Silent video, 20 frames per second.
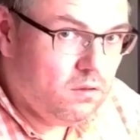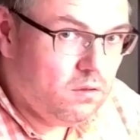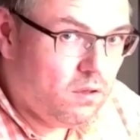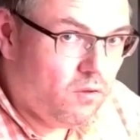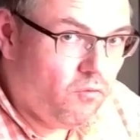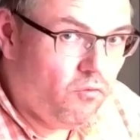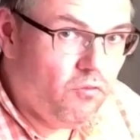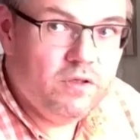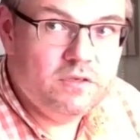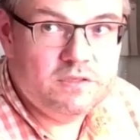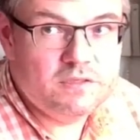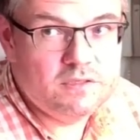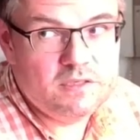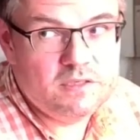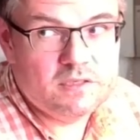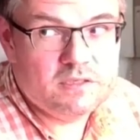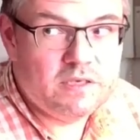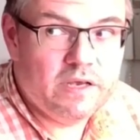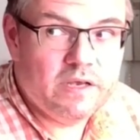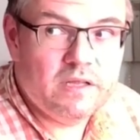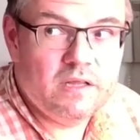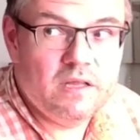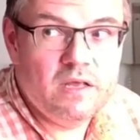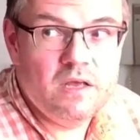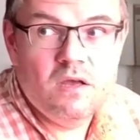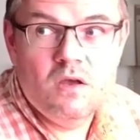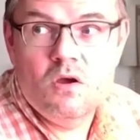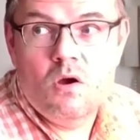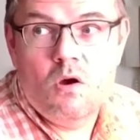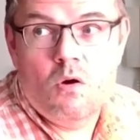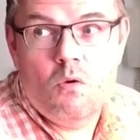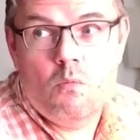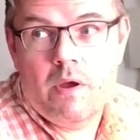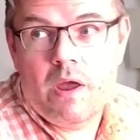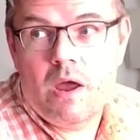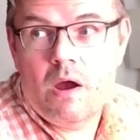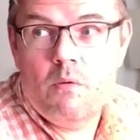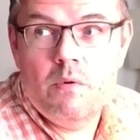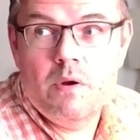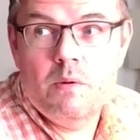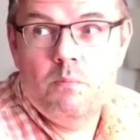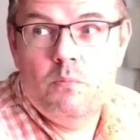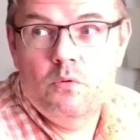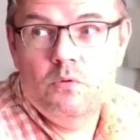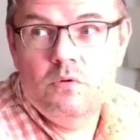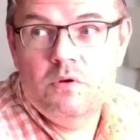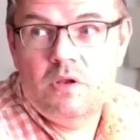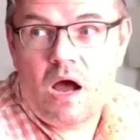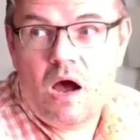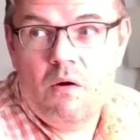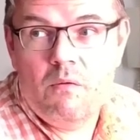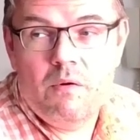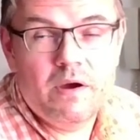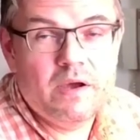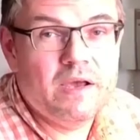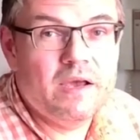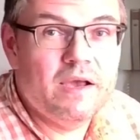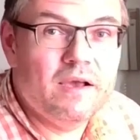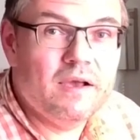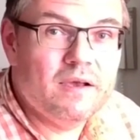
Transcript: And this is exactly where we put our